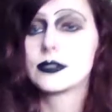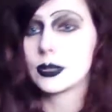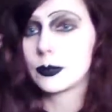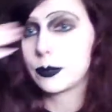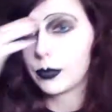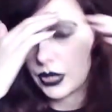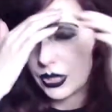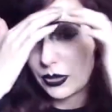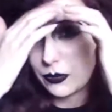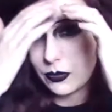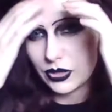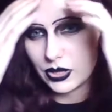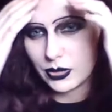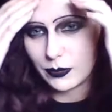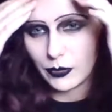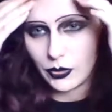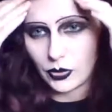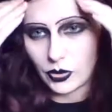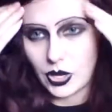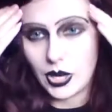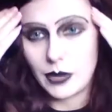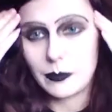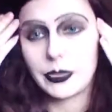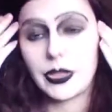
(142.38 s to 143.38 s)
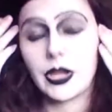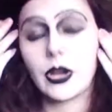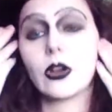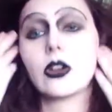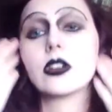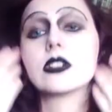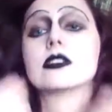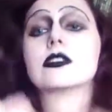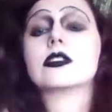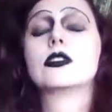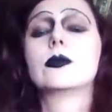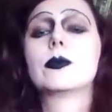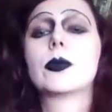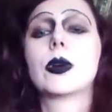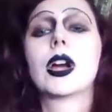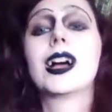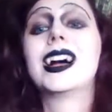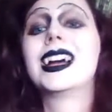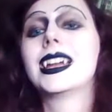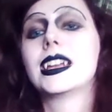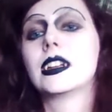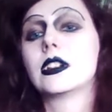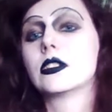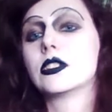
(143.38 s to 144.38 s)
to play with them a lot. They are a super
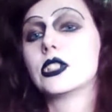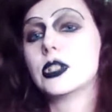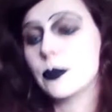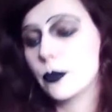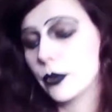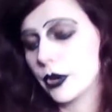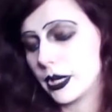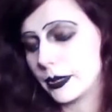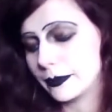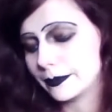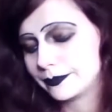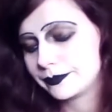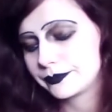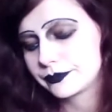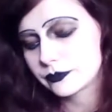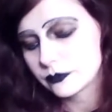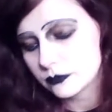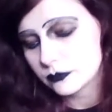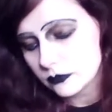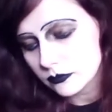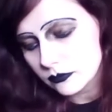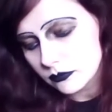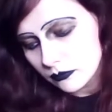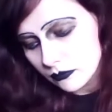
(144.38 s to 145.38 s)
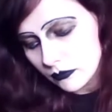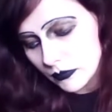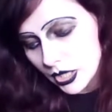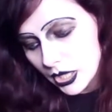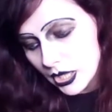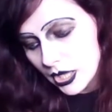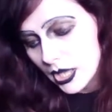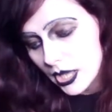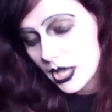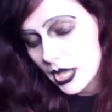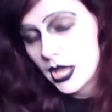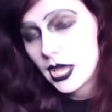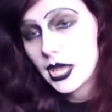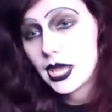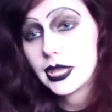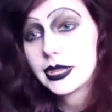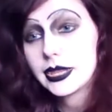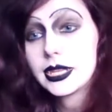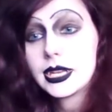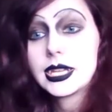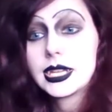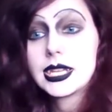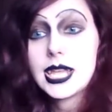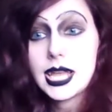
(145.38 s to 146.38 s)
high energy breed. And
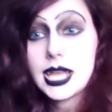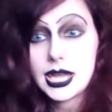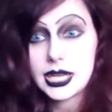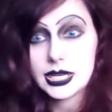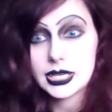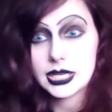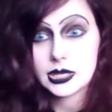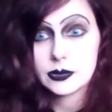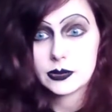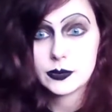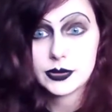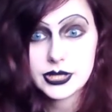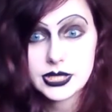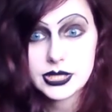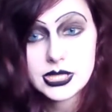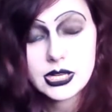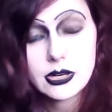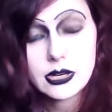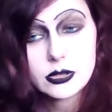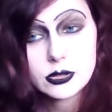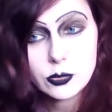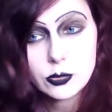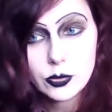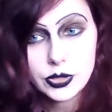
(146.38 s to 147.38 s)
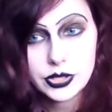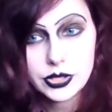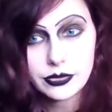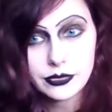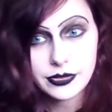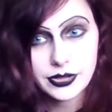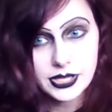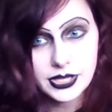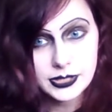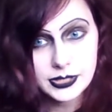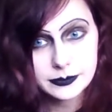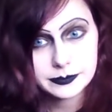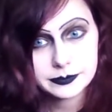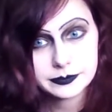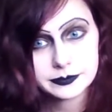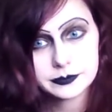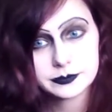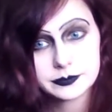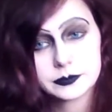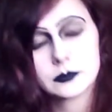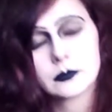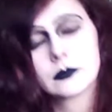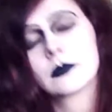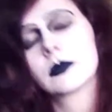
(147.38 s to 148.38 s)
then again, in with the territorial thing,
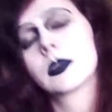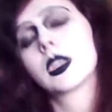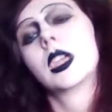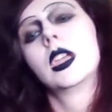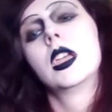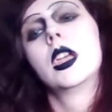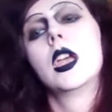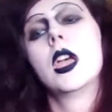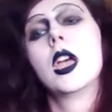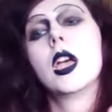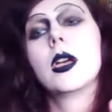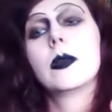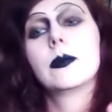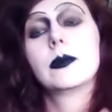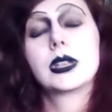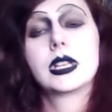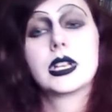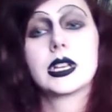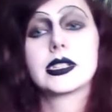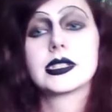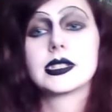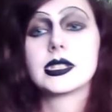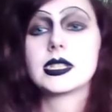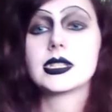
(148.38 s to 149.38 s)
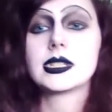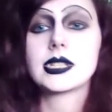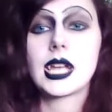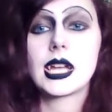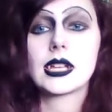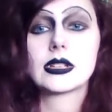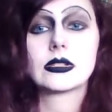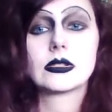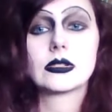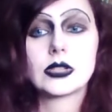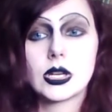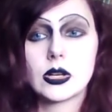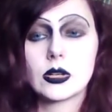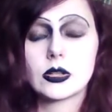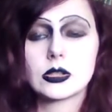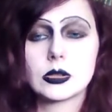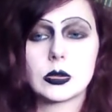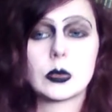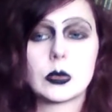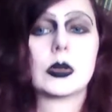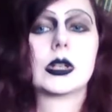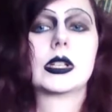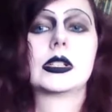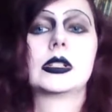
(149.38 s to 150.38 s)
because these cats are
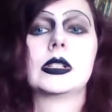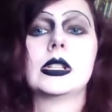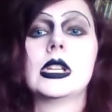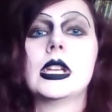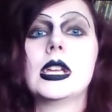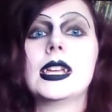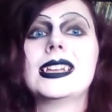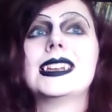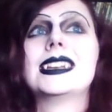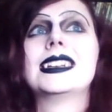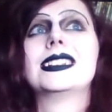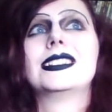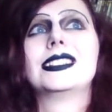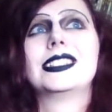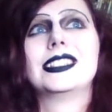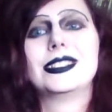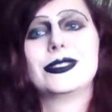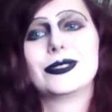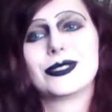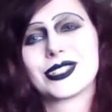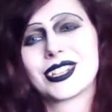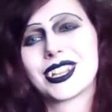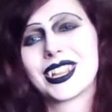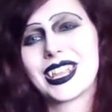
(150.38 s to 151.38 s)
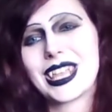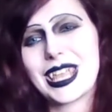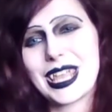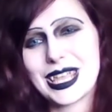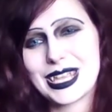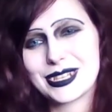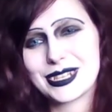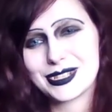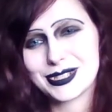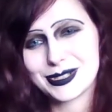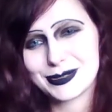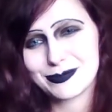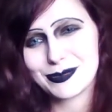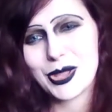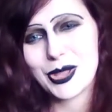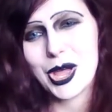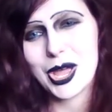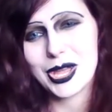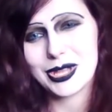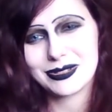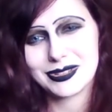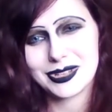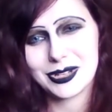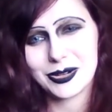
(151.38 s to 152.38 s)
territorial, usually it's
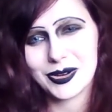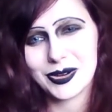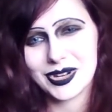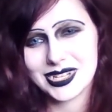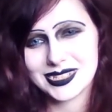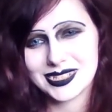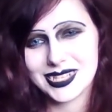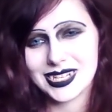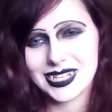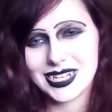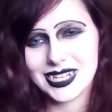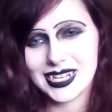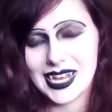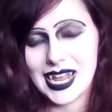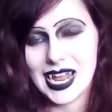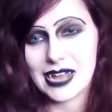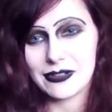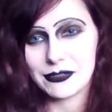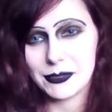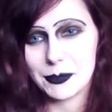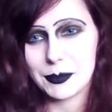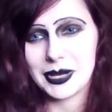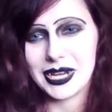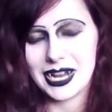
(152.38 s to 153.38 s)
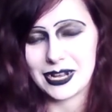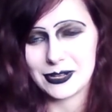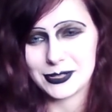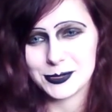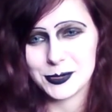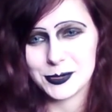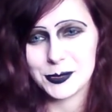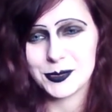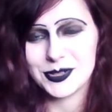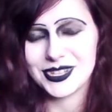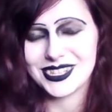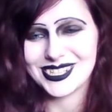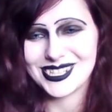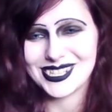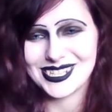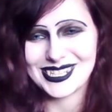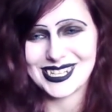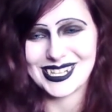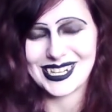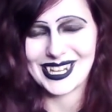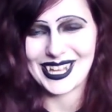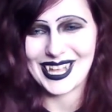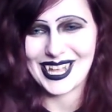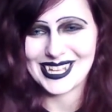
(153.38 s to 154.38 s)
not the greatest idea to have them in a household with a shit
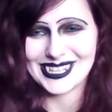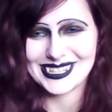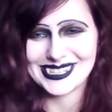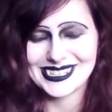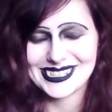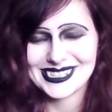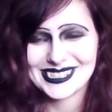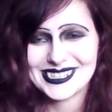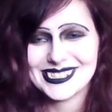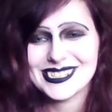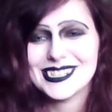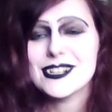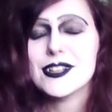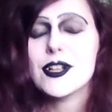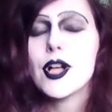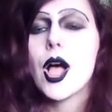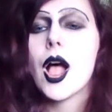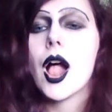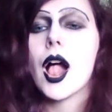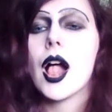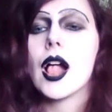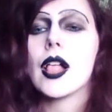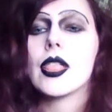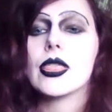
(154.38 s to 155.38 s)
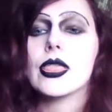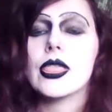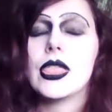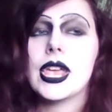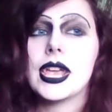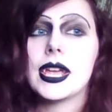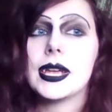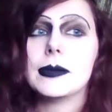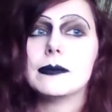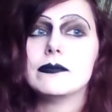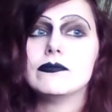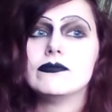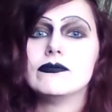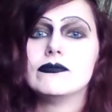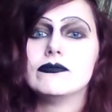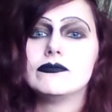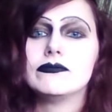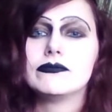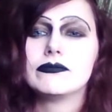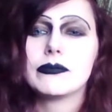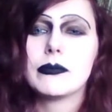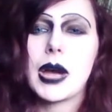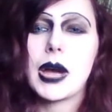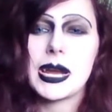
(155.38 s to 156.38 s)
ton of cats. They
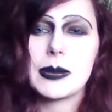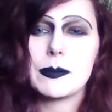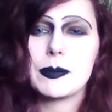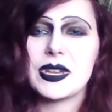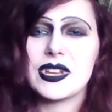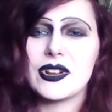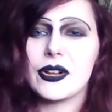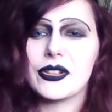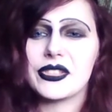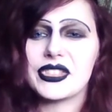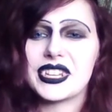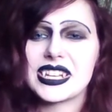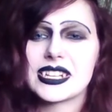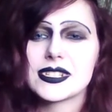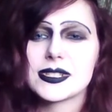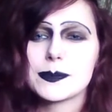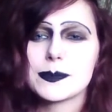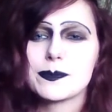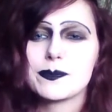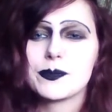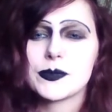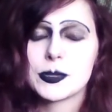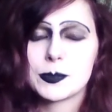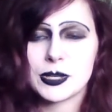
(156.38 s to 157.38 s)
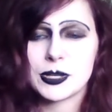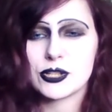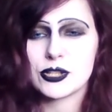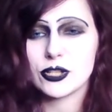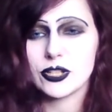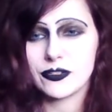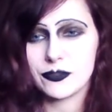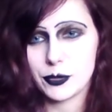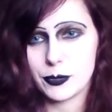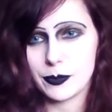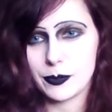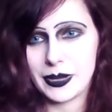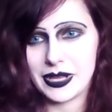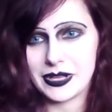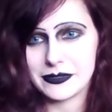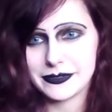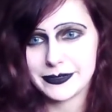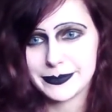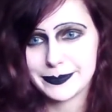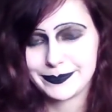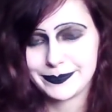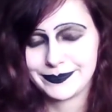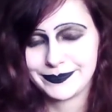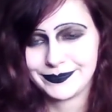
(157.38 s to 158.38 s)
might pee on things, especially if they're
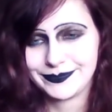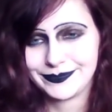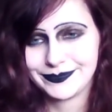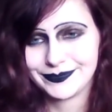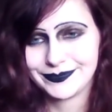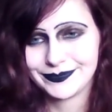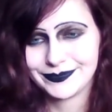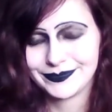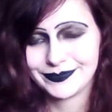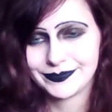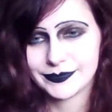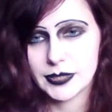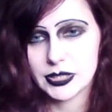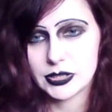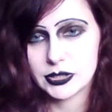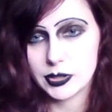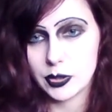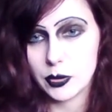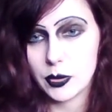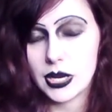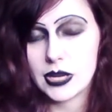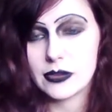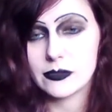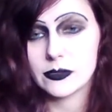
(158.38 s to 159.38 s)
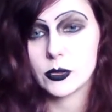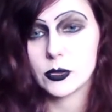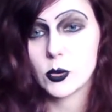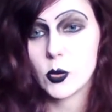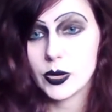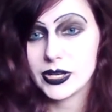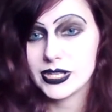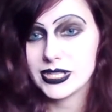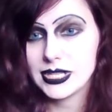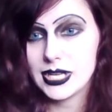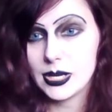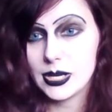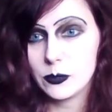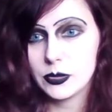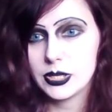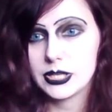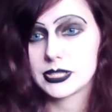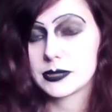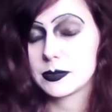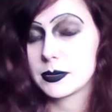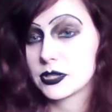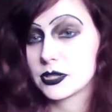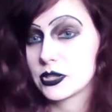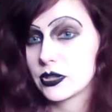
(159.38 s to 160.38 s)
males. So if you're going to get one,
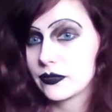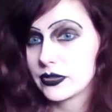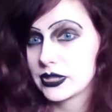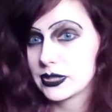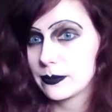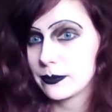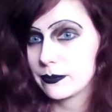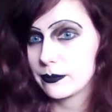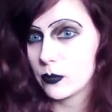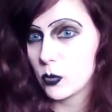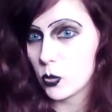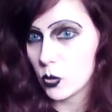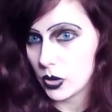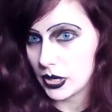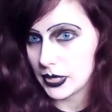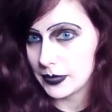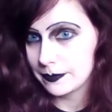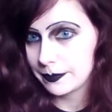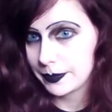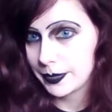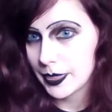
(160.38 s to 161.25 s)
especially if it's a boy,